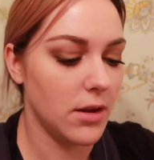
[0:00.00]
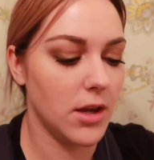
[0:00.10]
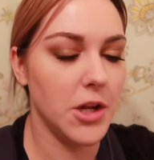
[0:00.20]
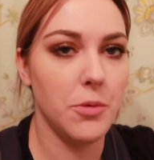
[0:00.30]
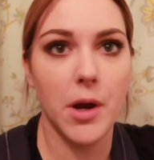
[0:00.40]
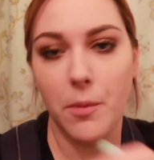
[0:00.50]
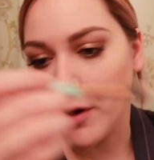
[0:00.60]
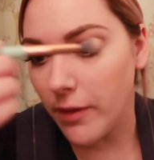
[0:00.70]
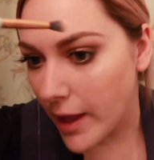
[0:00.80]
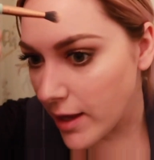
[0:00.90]
anywhere
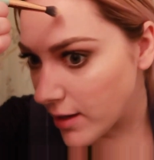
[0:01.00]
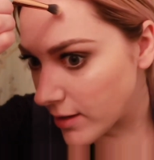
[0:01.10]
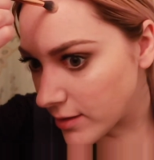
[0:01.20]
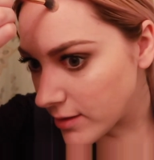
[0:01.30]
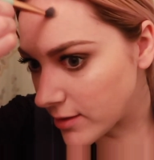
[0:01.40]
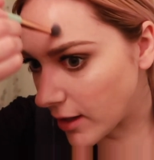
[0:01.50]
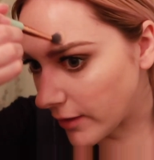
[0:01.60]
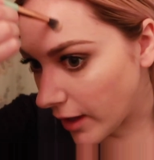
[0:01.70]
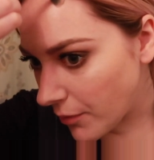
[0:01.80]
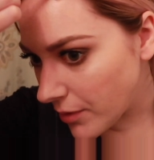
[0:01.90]
where like
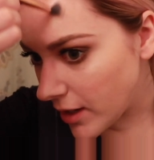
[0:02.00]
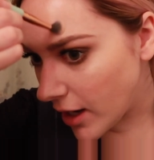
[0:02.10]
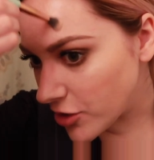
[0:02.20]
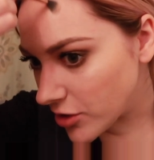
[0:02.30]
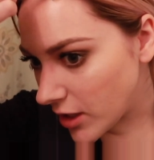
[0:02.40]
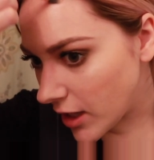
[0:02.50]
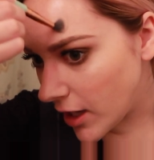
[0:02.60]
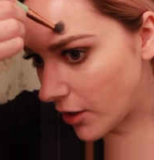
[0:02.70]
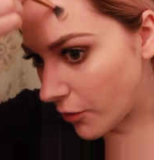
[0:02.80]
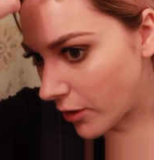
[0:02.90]
sunlight would naturally
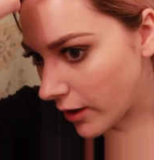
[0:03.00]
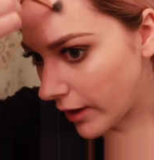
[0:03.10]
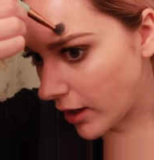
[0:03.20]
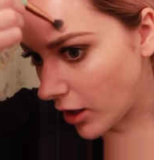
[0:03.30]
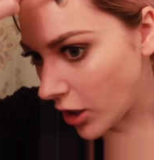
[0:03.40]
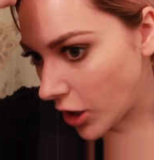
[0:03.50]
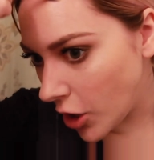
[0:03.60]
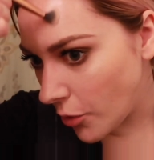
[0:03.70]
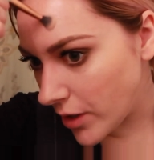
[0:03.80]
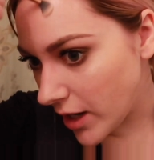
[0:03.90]
hit or like a
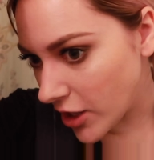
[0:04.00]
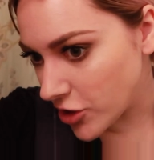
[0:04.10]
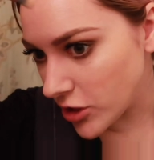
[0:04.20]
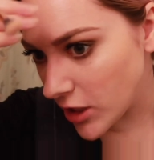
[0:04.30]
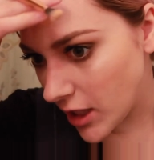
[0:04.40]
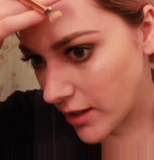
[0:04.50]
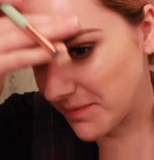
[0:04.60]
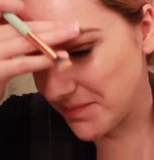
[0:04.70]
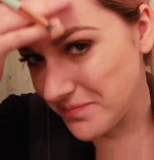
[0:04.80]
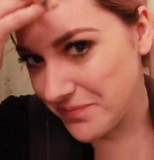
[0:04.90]
glow would naturally
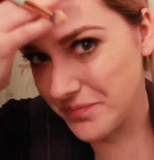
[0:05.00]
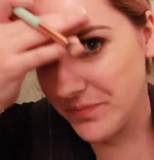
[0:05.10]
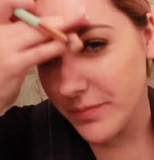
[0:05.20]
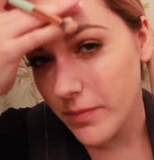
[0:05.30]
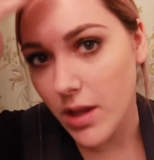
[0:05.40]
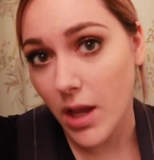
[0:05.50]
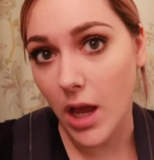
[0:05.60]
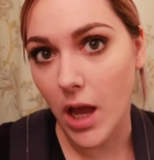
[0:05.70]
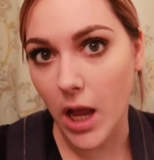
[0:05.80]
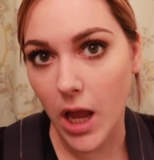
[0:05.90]

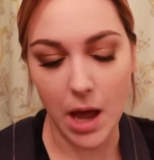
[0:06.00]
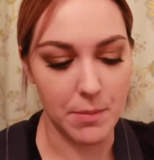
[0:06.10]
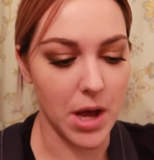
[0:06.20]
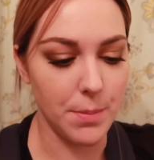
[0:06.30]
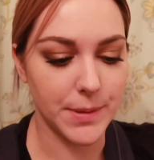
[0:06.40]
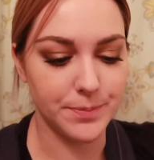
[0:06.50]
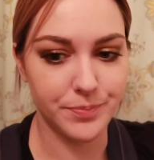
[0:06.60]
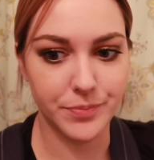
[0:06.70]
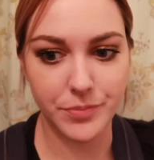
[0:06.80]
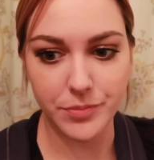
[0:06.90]
come up.
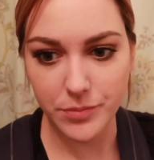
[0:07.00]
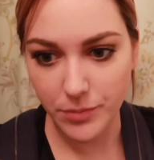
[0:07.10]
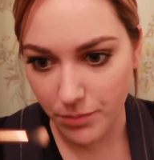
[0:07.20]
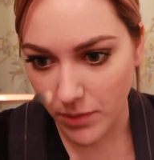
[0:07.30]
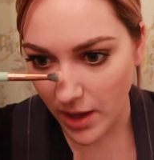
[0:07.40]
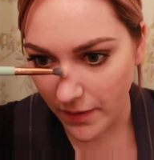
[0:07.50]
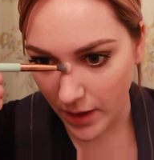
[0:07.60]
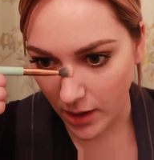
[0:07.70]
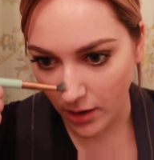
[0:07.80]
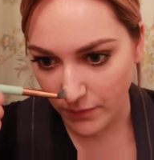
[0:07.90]
And
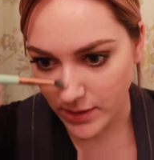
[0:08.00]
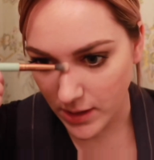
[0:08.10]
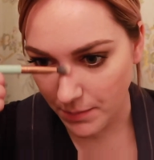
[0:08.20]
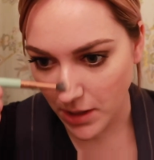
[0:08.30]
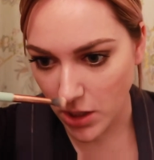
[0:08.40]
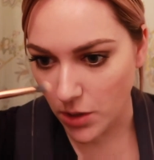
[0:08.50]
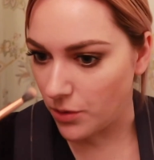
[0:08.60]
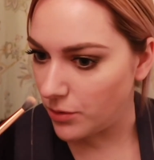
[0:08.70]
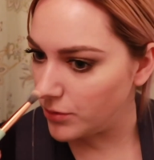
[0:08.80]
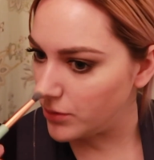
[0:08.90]
then obviously my
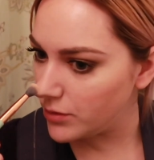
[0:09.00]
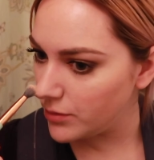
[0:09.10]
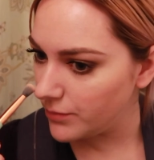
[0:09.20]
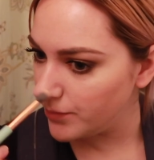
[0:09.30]
nose,